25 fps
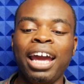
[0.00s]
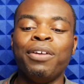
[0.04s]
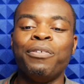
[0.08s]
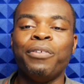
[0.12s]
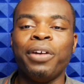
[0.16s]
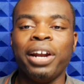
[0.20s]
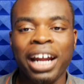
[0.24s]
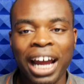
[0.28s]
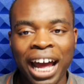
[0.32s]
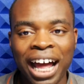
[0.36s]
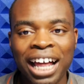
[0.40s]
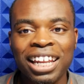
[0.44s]
In
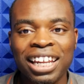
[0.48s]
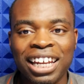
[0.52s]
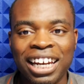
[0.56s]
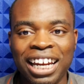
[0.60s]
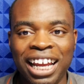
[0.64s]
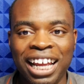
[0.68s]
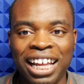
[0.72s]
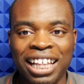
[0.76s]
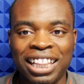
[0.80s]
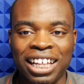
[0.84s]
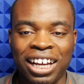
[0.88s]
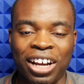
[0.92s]

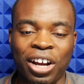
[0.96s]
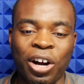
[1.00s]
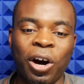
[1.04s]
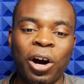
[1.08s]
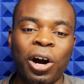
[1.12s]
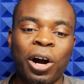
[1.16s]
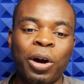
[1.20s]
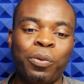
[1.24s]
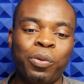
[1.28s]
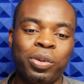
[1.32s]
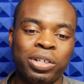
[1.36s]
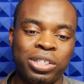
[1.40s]
reality, the
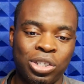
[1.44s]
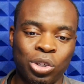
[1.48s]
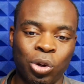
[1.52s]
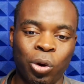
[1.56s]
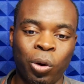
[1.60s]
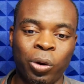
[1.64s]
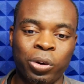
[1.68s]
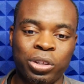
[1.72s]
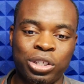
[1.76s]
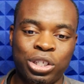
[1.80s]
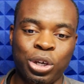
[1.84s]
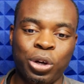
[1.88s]
car was
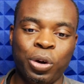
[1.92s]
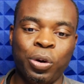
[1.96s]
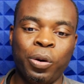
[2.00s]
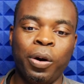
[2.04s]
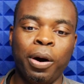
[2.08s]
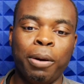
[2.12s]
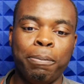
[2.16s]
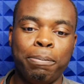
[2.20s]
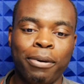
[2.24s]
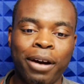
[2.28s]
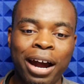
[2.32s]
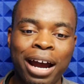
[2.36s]
sold
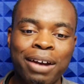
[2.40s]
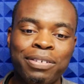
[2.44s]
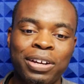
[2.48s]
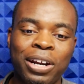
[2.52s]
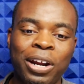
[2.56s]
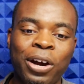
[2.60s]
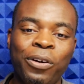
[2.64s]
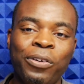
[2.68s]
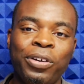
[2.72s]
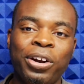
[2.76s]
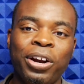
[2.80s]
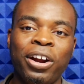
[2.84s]
to a
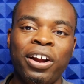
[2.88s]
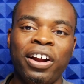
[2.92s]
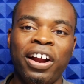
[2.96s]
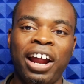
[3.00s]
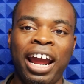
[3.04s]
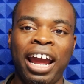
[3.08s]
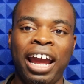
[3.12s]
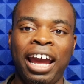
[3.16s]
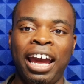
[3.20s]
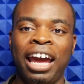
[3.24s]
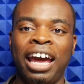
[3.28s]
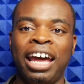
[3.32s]
private owner,
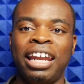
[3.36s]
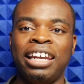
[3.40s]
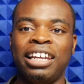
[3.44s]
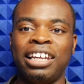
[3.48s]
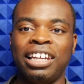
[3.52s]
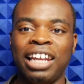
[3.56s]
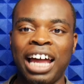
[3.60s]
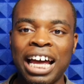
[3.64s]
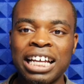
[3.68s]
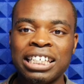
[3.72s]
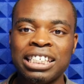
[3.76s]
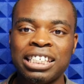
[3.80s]
and
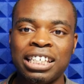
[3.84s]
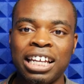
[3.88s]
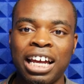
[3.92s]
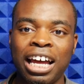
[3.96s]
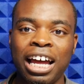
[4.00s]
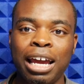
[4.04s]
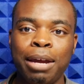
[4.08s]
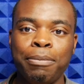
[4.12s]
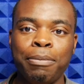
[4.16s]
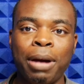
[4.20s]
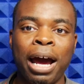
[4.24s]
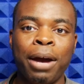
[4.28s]
last
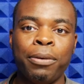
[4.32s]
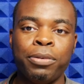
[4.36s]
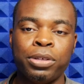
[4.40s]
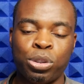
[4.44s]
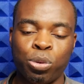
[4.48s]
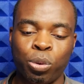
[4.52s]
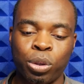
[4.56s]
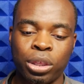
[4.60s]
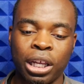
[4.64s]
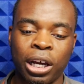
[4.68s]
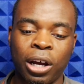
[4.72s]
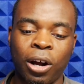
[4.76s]
time I
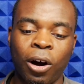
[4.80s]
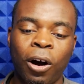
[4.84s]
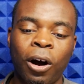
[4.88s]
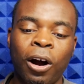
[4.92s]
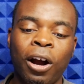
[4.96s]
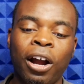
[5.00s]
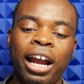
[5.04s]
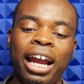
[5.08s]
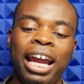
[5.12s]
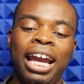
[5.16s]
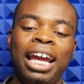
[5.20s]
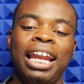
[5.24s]
was with the
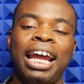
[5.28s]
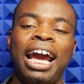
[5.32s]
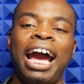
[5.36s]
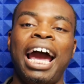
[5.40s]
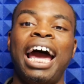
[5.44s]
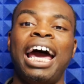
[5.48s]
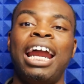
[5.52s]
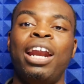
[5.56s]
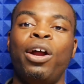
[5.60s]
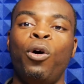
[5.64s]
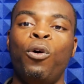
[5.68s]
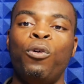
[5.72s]
car, it had